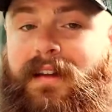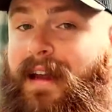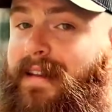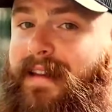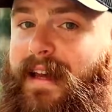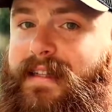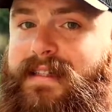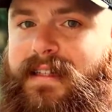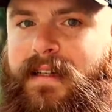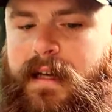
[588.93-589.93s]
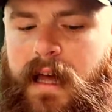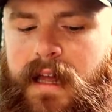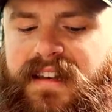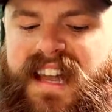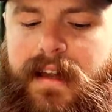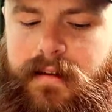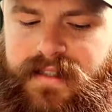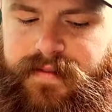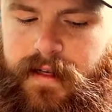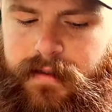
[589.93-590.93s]
and in the 80s, debt
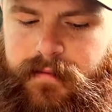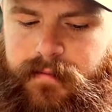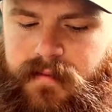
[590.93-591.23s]
is fine.